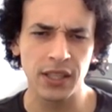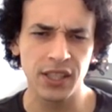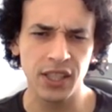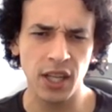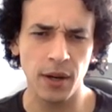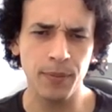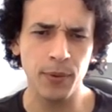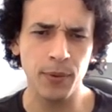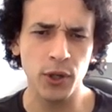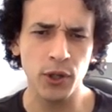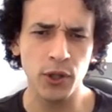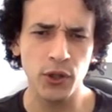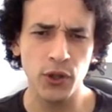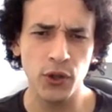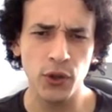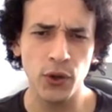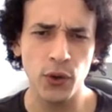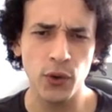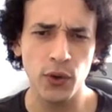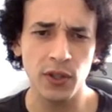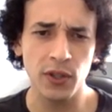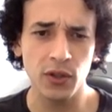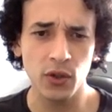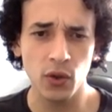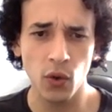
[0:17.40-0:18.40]
Chapter
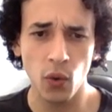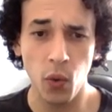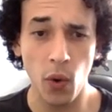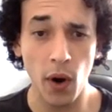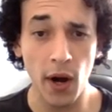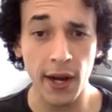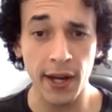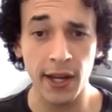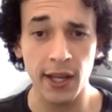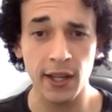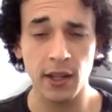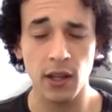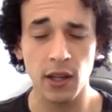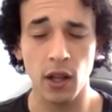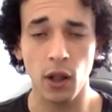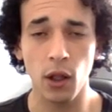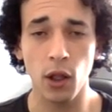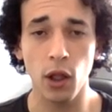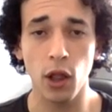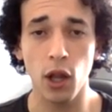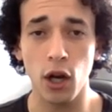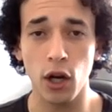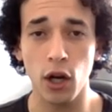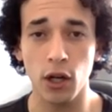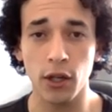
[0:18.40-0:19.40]
2 is quite
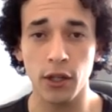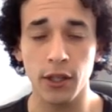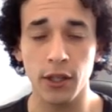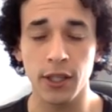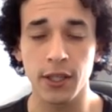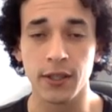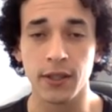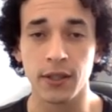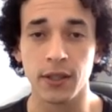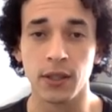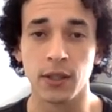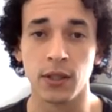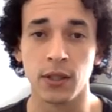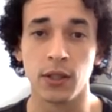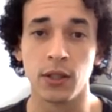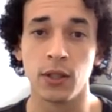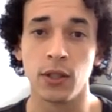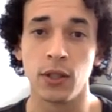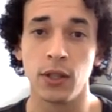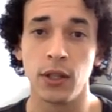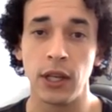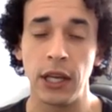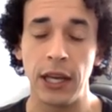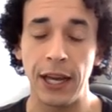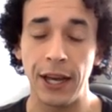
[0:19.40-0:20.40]
long,
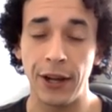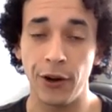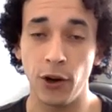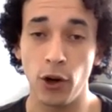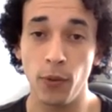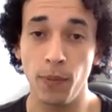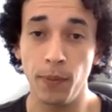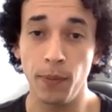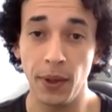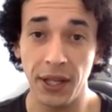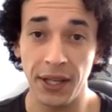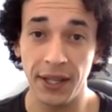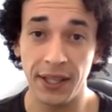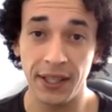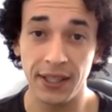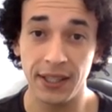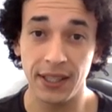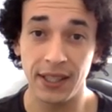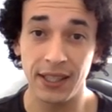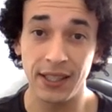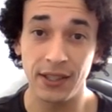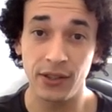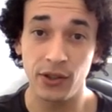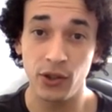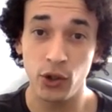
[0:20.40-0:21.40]
and our plan
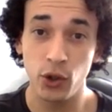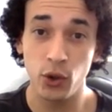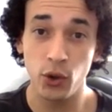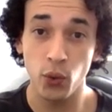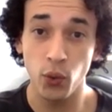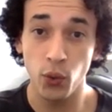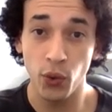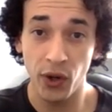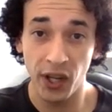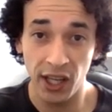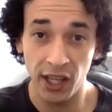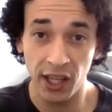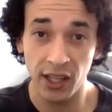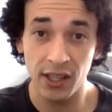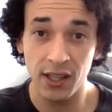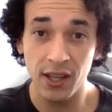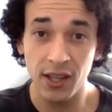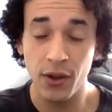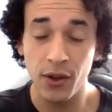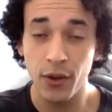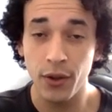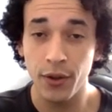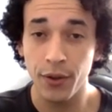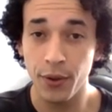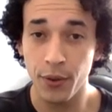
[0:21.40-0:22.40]
is to read
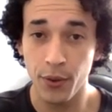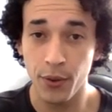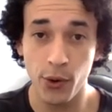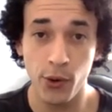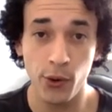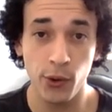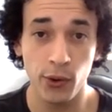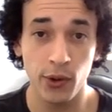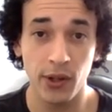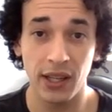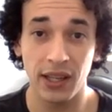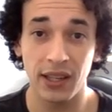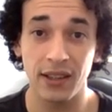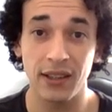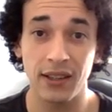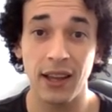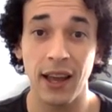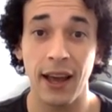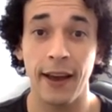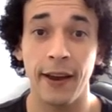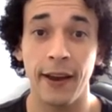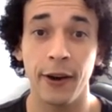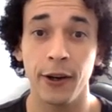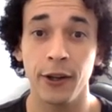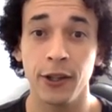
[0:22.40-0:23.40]
through the
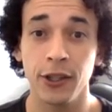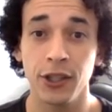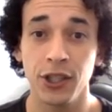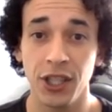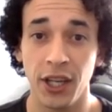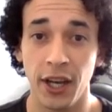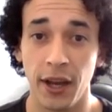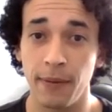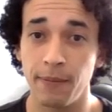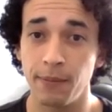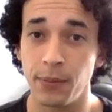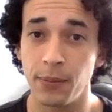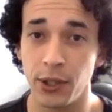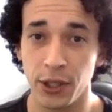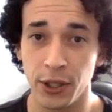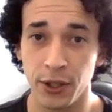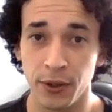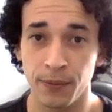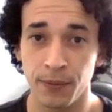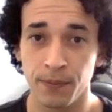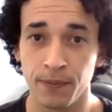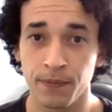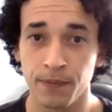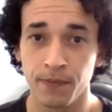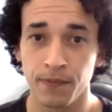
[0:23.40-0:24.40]
entire
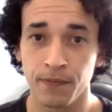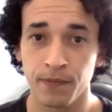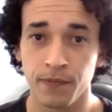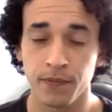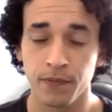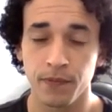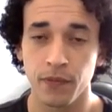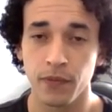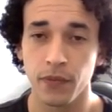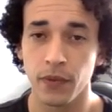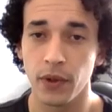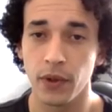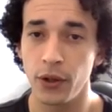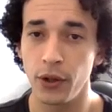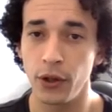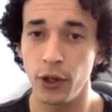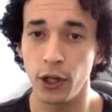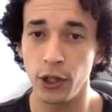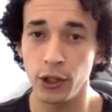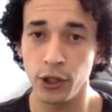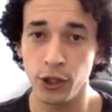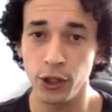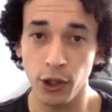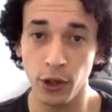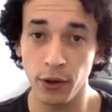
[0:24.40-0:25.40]
chapter.
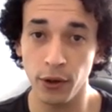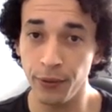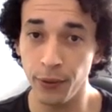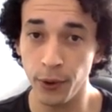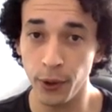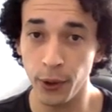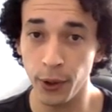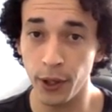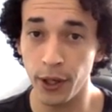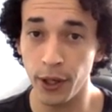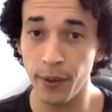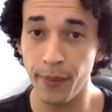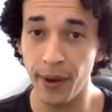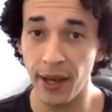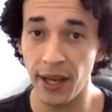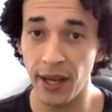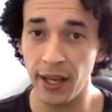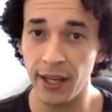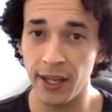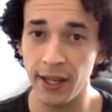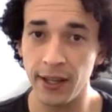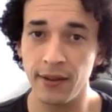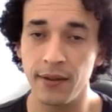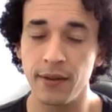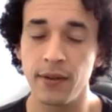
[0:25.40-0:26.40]
Not sure if we're going to
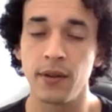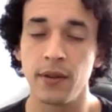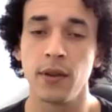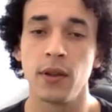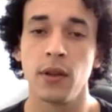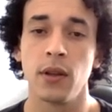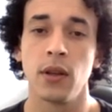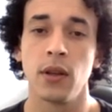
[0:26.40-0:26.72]
make it.